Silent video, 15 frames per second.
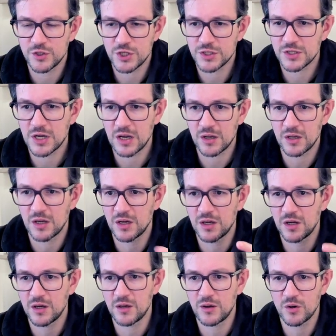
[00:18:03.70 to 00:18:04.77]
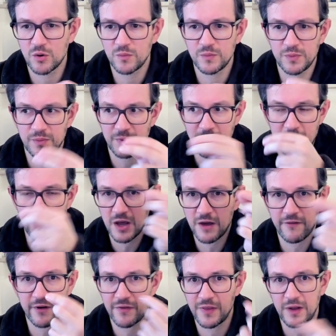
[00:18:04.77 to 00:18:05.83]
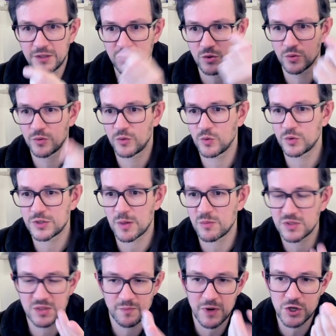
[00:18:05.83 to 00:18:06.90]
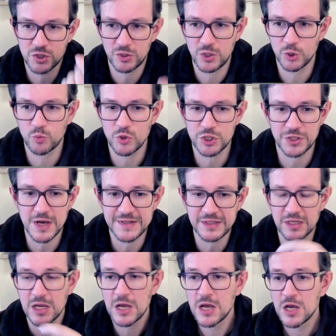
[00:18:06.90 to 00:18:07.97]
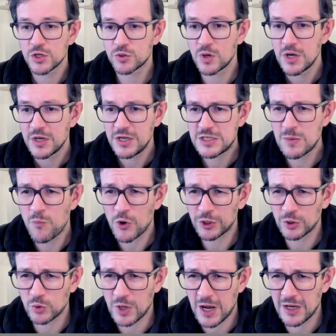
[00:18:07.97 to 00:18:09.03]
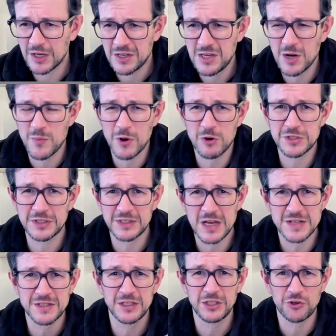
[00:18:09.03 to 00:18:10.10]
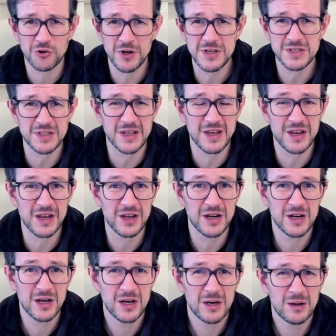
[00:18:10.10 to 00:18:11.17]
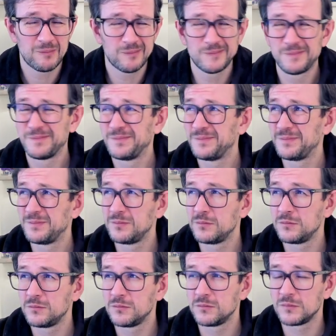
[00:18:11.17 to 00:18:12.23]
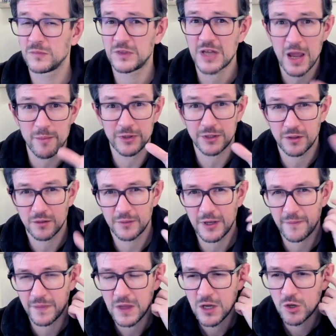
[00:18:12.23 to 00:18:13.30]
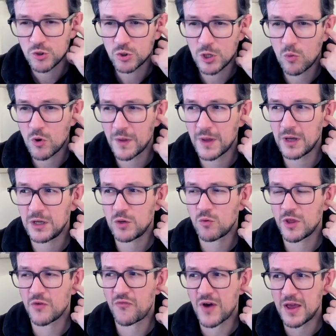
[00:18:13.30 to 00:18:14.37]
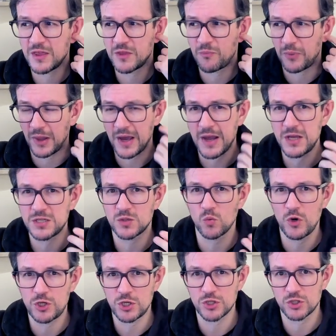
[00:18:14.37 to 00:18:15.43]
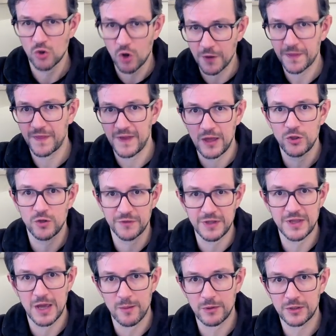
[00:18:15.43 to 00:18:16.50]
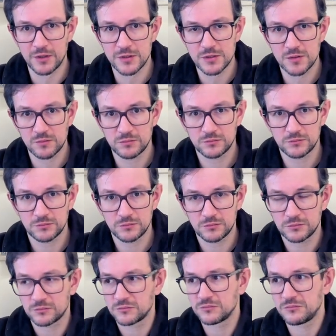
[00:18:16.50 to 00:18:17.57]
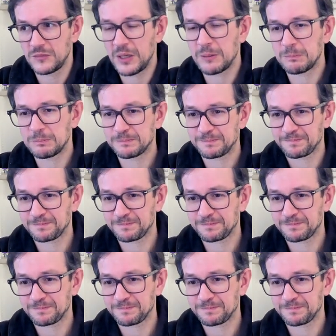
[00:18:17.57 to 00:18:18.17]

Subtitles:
just hang everything else to some special node, which doesn't. So it's important to hang here because it doesn't increase the diameter. Yeah. So you wanna find place which is not the end of the diameters. Yeah.